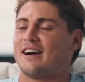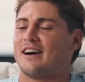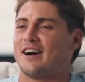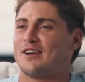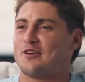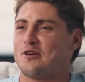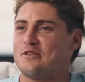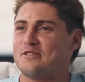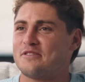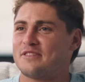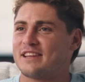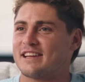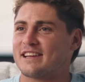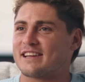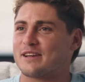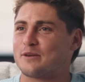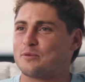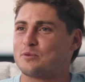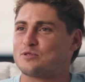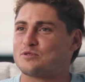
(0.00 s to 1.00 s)
I don't
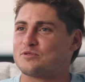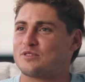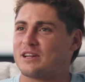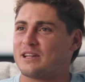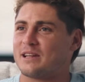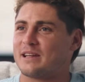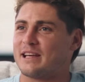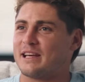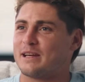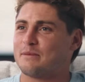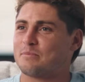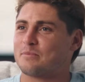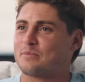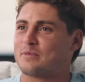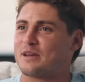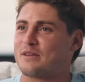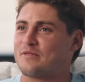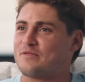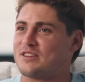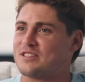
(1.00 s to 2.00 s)
think it was really him
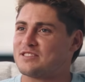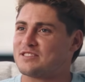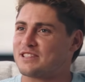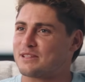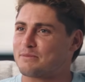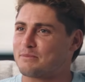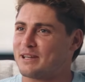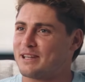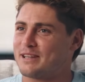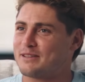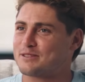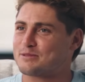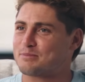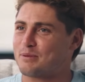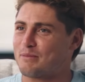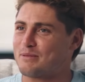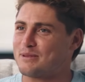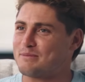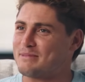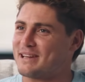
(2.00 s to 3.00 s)
convincing me. It was
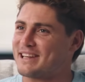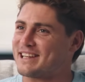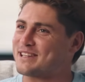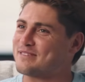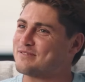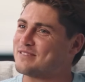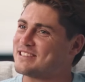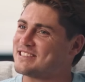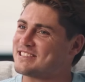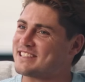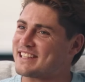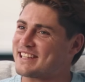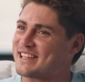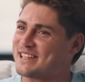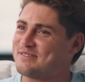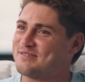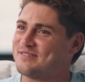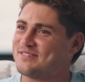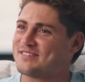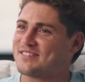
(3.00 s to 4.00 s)
probably me convincing
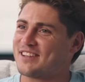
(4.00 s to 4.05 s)
him.